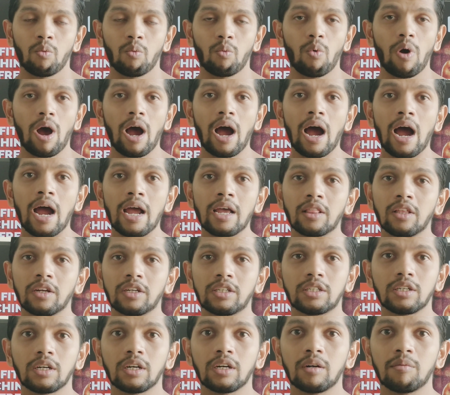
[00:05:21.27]
Why the
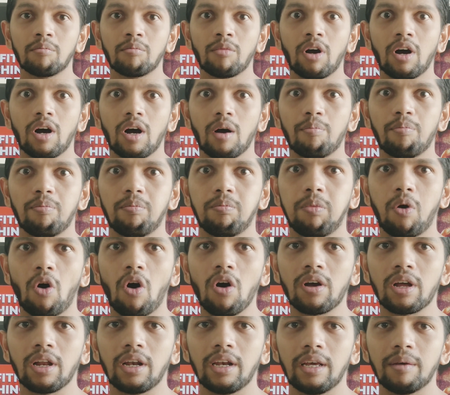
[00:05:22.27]
term
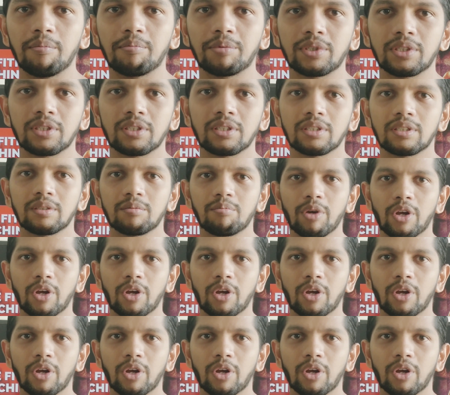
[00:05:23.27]
apocalypse?